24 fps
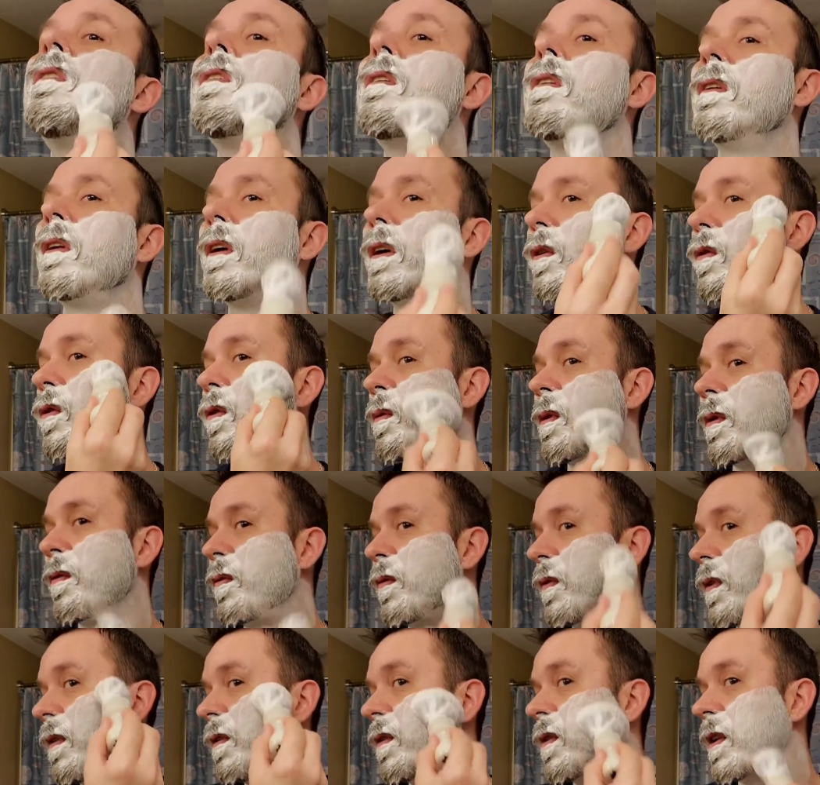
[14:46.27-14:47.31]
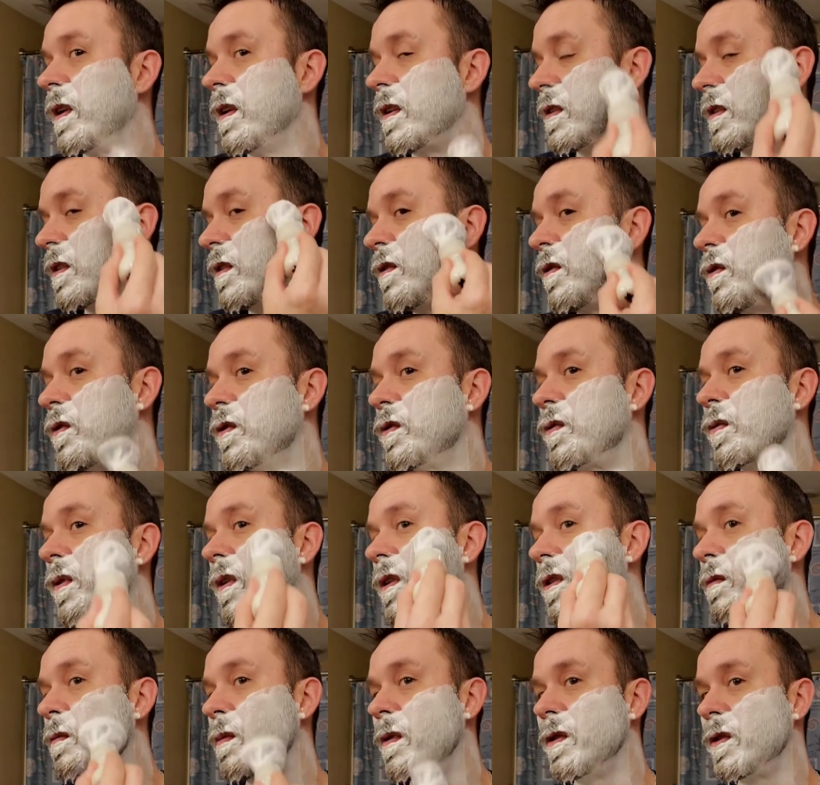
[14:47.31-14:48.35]
Like one of my favorite things to do is to
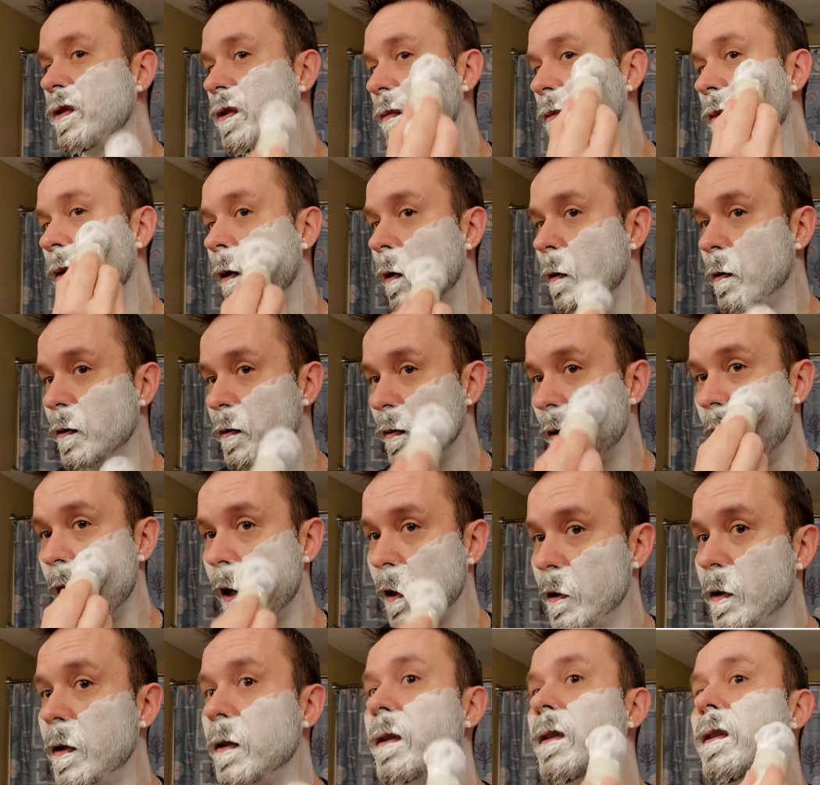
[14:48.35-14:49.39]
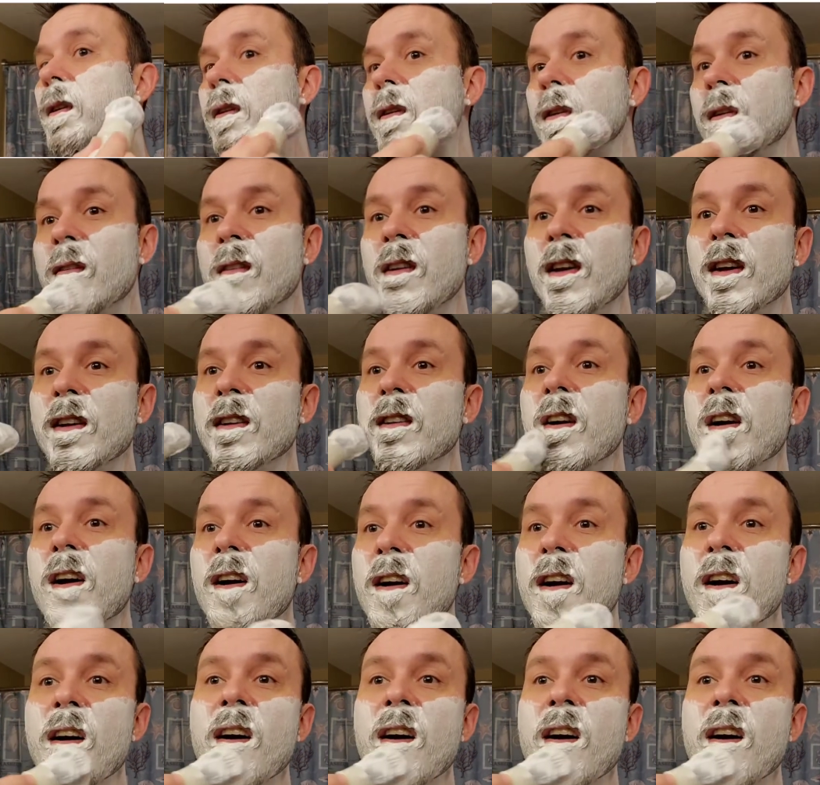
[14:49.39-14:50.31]
watch Ben Shapiro's reaction to TikTok.